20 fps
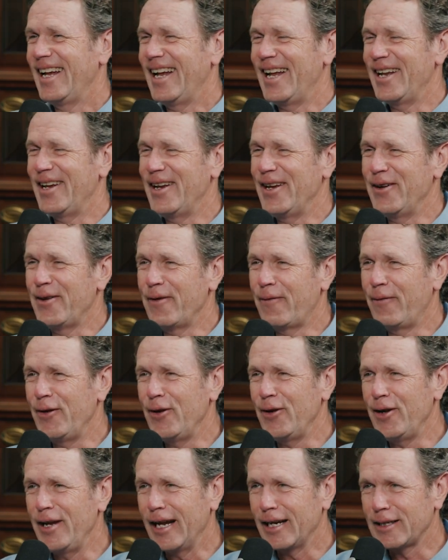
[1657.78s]
And in
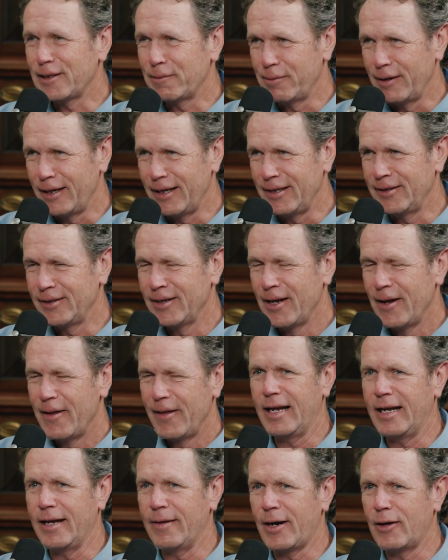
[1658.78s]
Defuniak Springs,
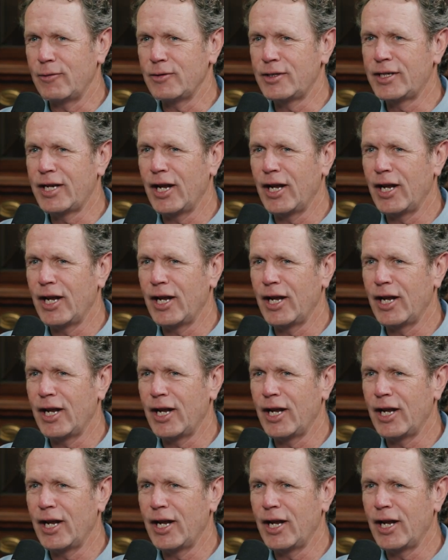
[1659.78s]
I was